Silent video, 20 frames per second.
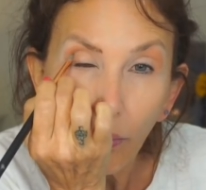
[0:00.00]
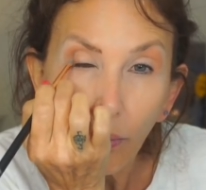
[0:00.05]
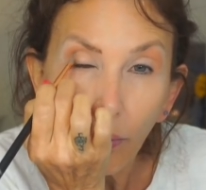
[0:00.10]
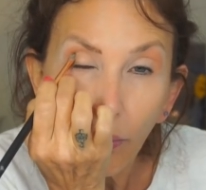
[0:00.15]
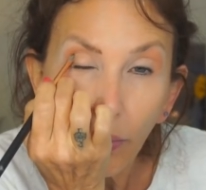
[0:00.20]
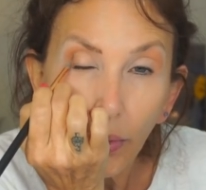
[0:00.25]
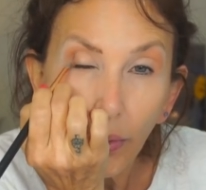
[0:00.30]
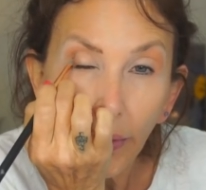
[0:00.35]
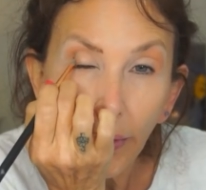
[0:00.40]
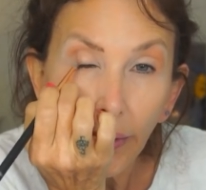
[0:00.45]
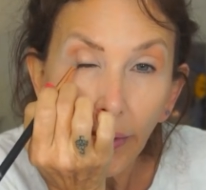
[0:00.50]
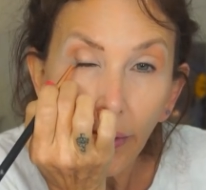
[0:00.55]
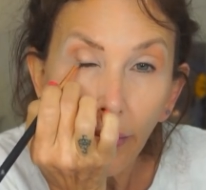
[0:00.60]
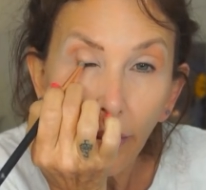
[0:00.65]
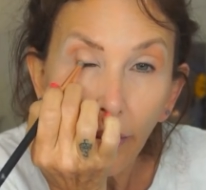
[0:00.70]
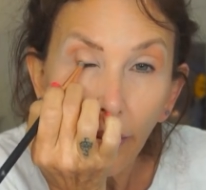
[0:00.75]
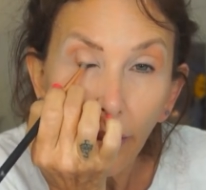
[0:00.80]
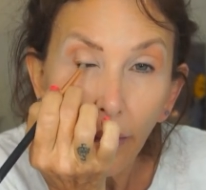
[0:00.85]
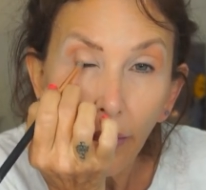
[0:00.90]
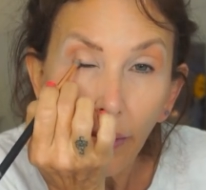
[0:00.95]

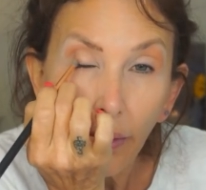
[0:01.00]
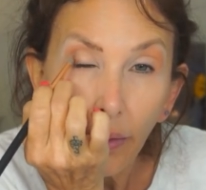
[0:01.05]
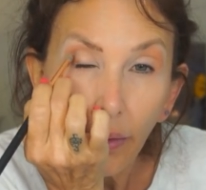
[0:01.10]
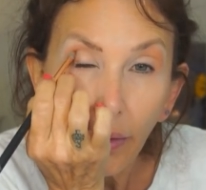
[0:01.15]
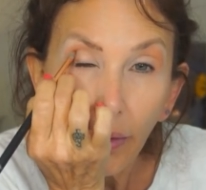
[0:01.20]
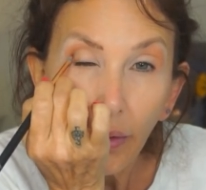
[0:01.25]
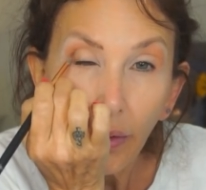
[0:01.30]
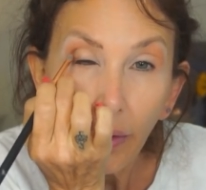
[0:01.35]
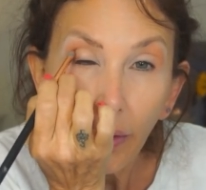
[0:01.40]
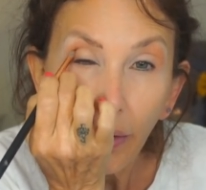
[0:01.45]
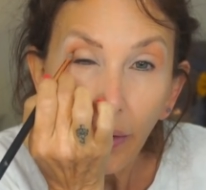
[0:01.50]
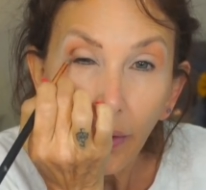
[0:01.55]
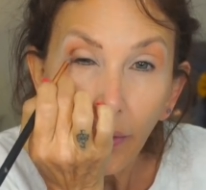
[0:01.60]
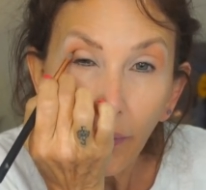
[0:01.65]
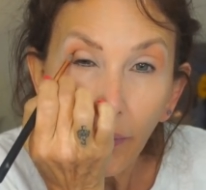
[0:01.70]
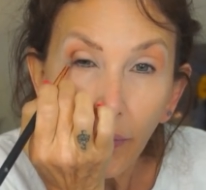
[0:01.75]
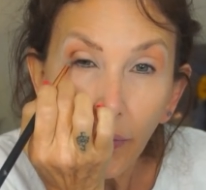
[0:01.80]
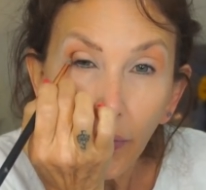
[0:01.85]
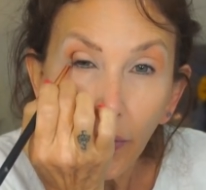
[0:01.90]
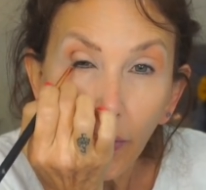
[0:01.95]
brown.
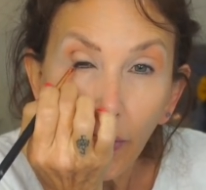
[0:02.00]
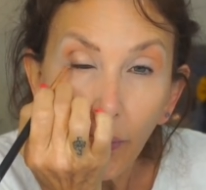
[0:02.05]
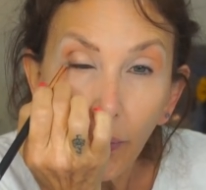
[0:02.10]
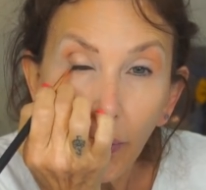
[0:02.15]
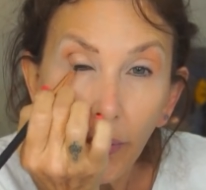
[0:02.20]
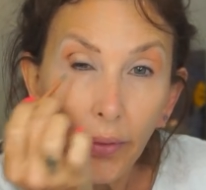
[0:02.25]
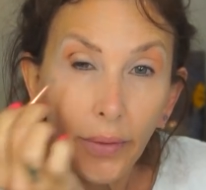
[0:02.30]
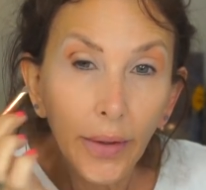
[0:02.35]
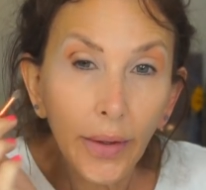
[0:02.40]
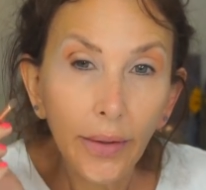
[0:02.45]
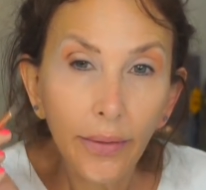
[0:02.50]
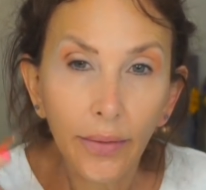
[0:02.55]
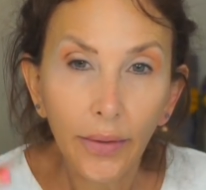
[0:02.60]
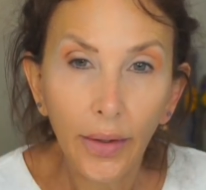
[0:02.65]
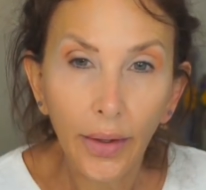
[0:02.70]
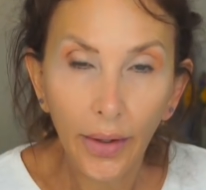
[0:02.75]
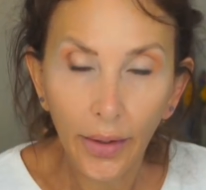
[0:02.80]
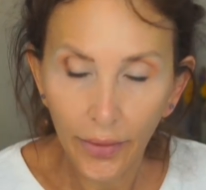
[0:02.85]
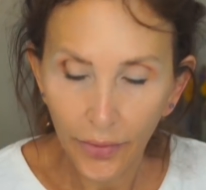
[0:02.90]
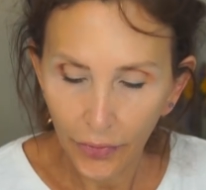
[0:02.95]
I'm just gonna put that in
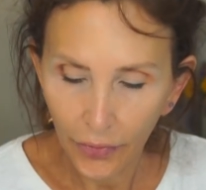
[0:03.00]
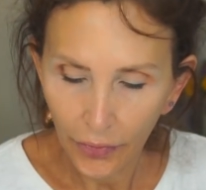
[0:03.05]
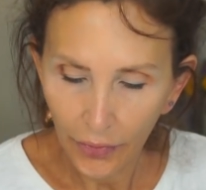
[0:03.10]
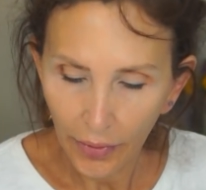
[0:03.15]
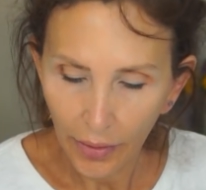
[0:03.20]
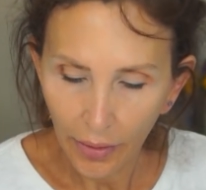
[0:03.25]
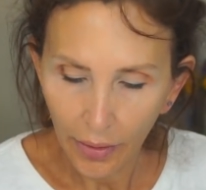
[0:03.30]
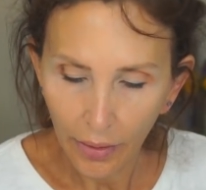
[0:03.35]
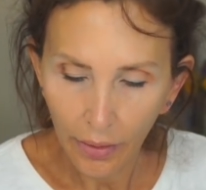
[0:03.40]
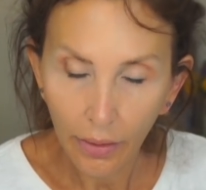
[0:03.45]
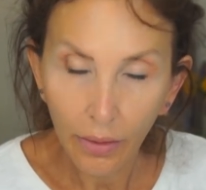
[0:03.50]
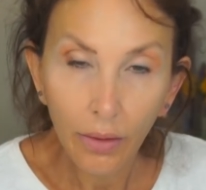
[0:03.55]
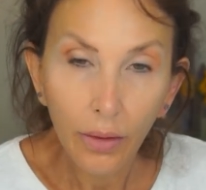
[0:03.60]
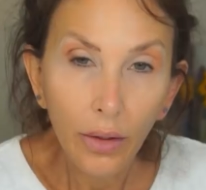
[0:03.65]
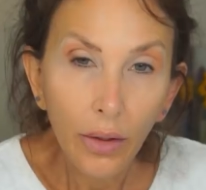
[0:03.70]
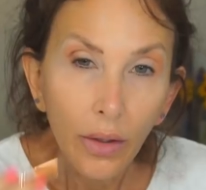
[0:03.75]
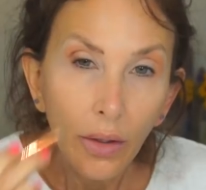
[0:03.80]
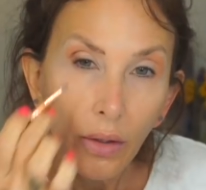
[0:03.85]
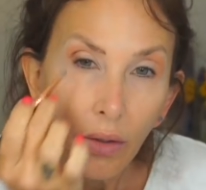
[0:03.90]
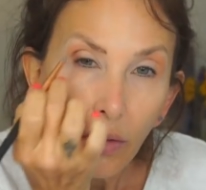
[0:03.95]
the outside
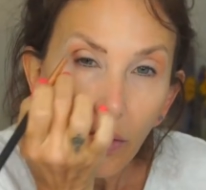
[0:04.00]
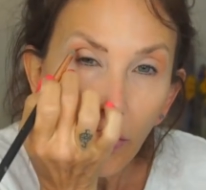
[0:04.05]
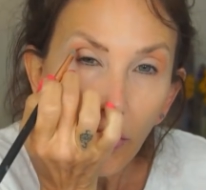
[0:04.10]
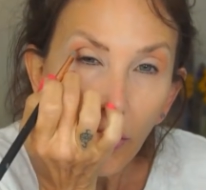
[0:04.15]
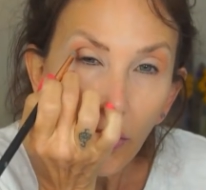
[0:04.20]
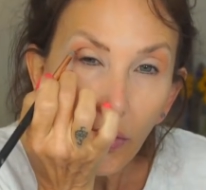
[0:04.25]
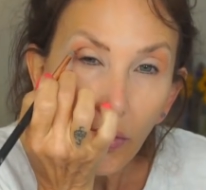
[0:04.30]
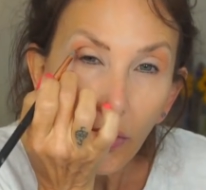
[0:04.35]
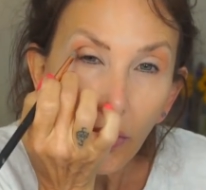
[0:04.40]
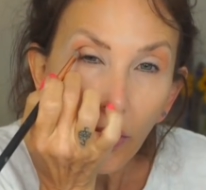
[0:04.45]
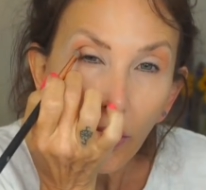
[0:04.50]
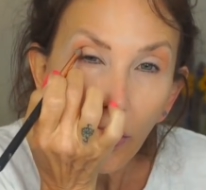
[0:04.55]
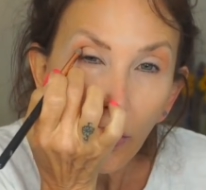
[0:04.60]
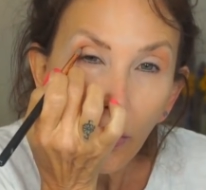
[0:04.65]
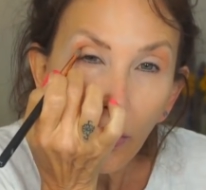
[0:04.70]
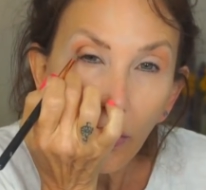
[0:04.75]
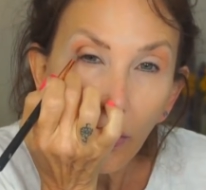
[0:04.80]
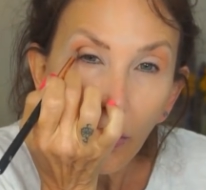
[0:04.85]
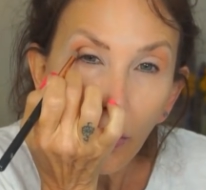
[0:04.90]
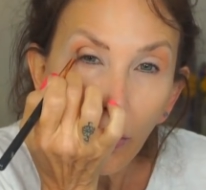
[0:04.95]
just
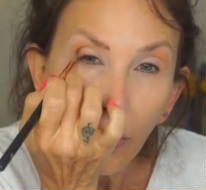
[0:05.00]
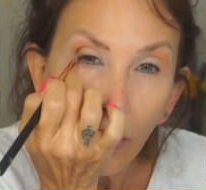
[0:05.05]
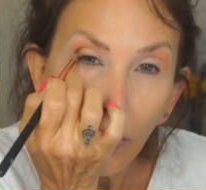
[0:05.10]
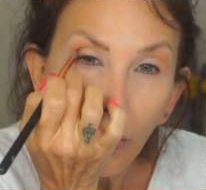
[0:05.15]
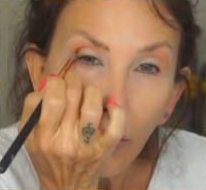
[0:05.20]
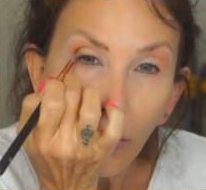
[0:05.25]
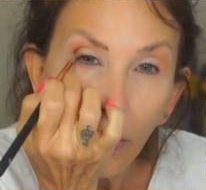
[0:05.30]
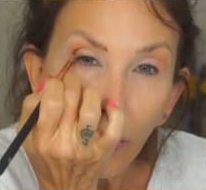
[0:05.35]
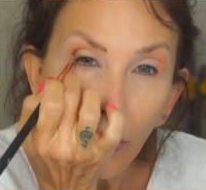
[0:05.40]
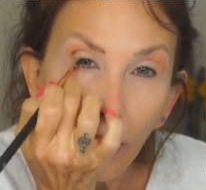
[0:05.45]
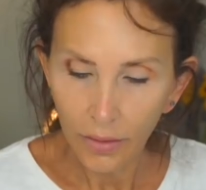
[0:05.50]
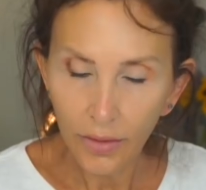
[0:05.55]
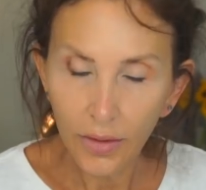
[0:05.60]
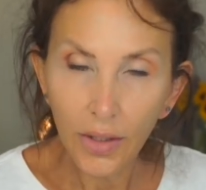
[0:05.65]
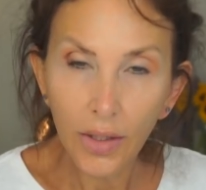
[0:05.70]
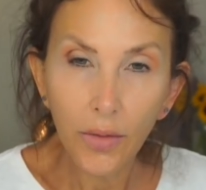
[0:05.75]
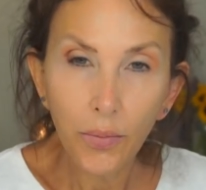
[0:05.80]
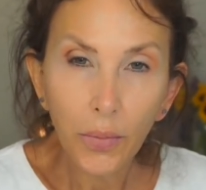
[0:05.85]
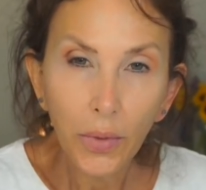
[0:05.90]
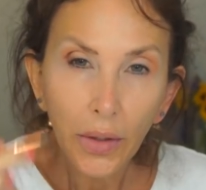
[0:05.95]
to
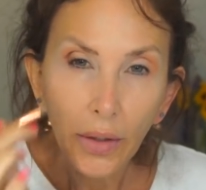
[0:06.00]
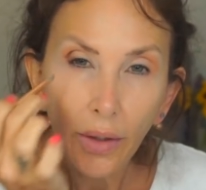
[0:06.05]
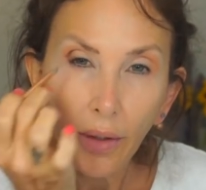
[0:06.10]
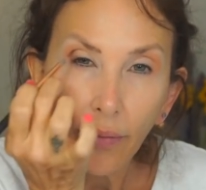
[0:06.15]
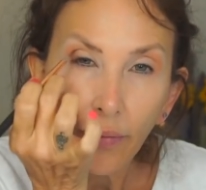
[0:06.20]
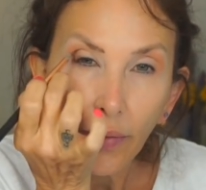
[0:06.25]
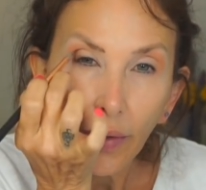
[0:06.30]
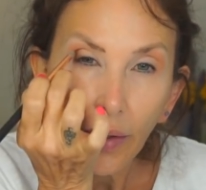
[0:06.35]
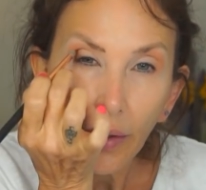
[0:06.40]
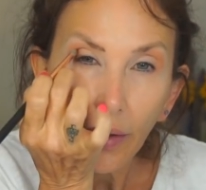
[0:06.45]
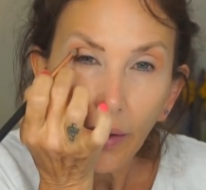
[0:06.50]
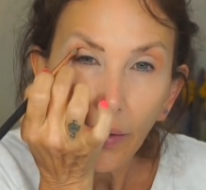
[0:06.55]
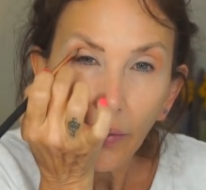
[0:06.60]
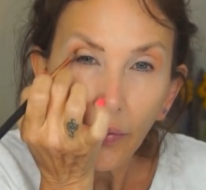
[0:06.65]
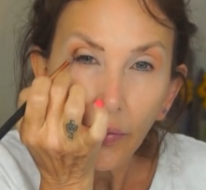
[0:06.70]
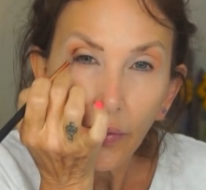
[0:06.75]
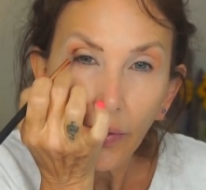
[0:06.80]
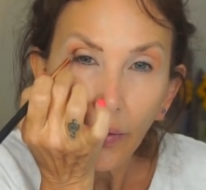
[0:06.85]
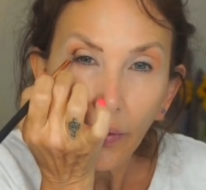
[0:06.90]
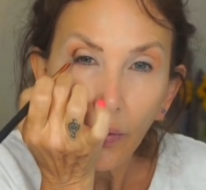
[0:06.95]
deepen up that
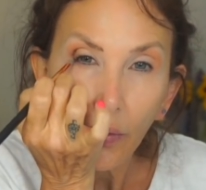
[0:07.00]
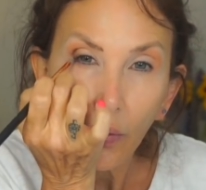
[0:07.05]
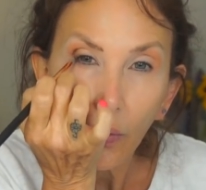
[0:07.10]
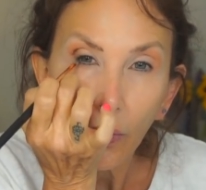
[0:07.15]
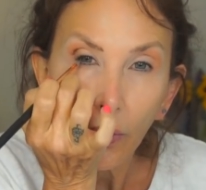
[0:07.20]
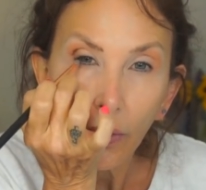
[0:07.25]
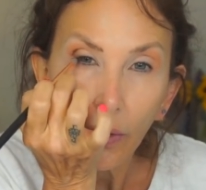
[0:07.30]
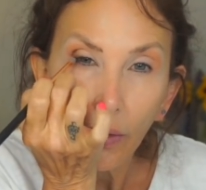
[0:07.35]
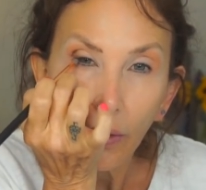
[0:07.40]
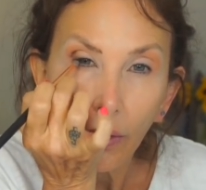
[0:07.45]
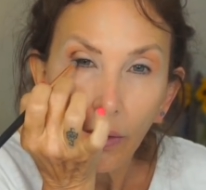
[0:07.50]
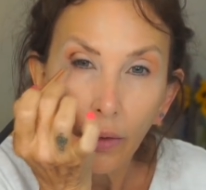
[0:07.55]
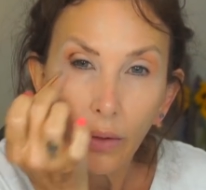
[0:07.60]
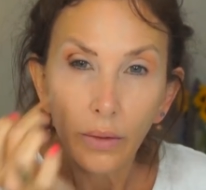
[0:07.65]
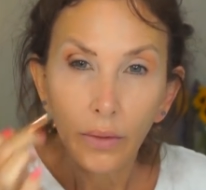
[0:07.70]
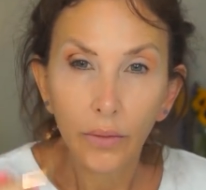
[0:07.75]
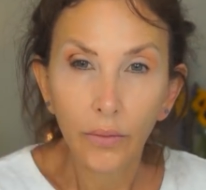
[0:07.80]
outside corner